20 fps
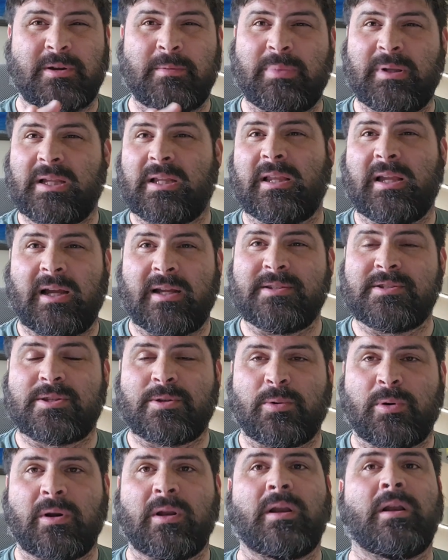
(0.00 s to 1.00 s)
completely
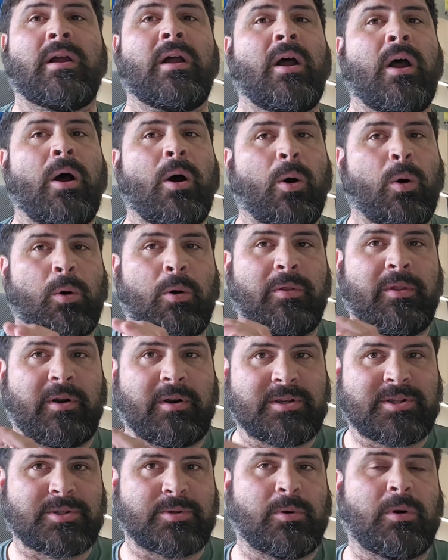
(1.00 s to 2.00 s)
unsorted or
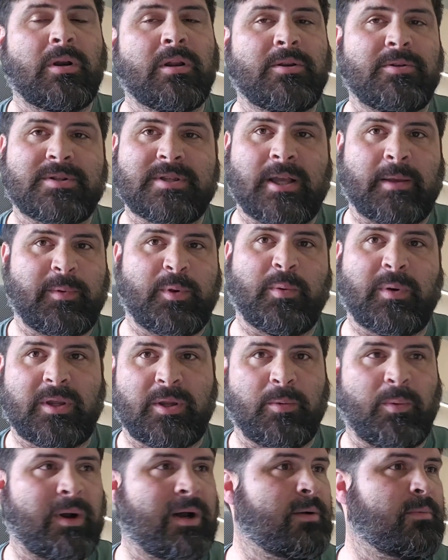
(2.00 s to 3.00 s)
they're assorted. You tell me what
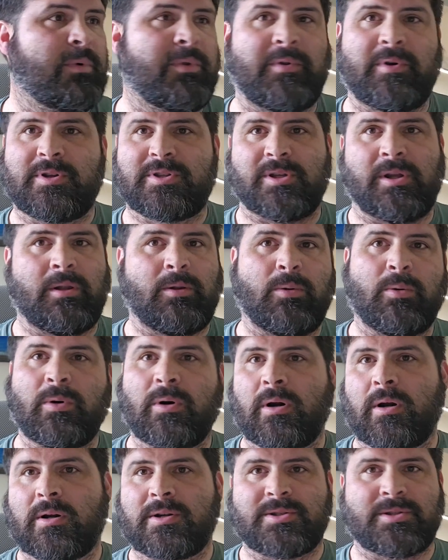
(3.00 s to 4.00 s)
you want, whether it's all
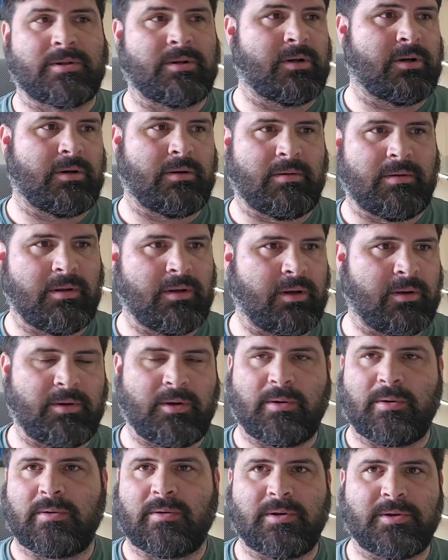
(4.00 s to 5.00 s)
orcs or
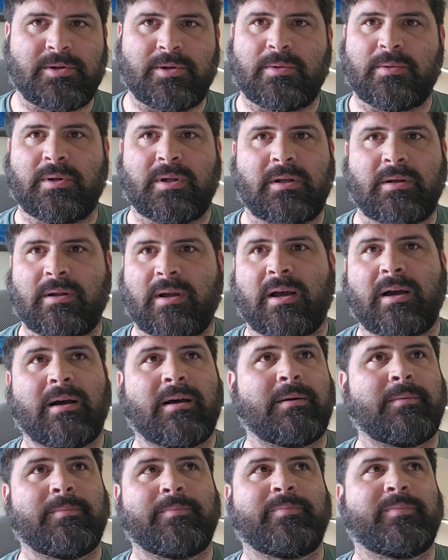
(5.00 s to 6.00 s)
you're doing
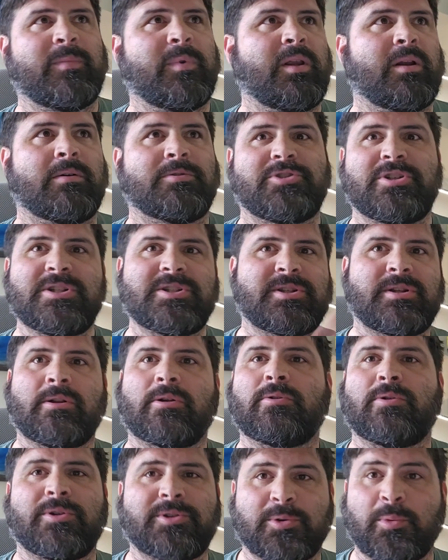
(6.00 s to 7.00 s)
Gene Stealer
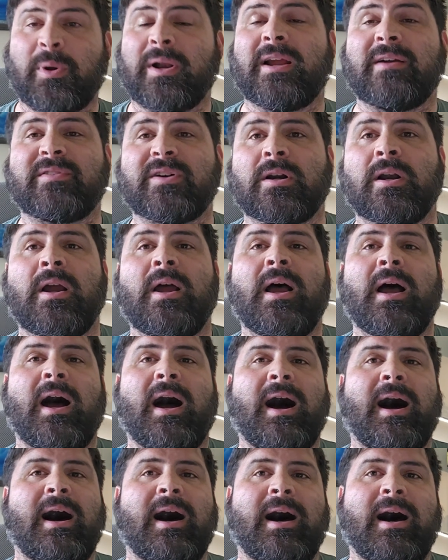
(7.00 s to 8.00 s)
Cult or whatever.
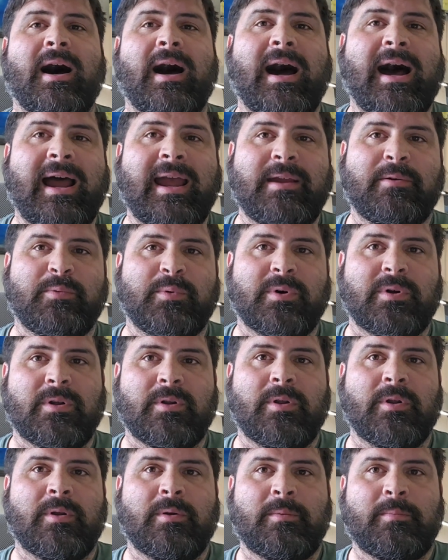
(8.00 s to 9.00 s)
I
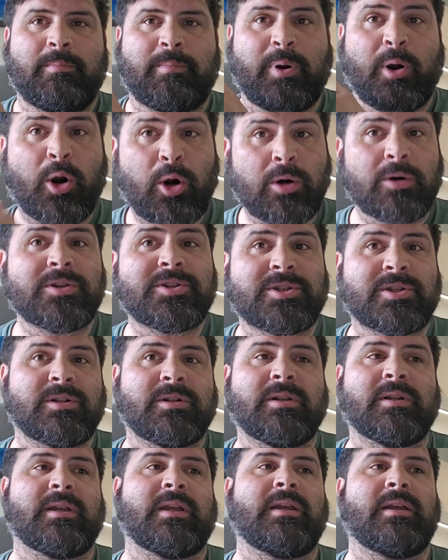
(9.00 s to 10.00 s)
will
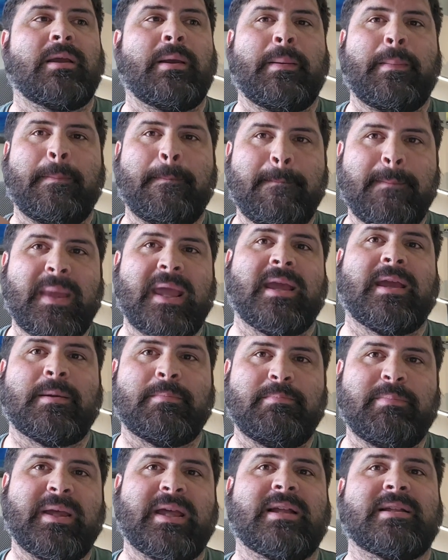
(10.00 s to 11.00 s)
personally
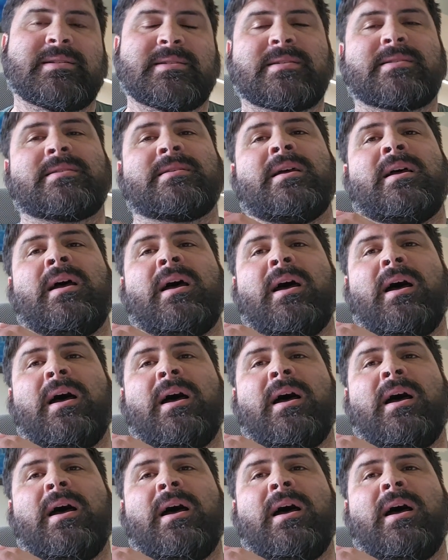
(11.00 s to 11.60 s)
make bits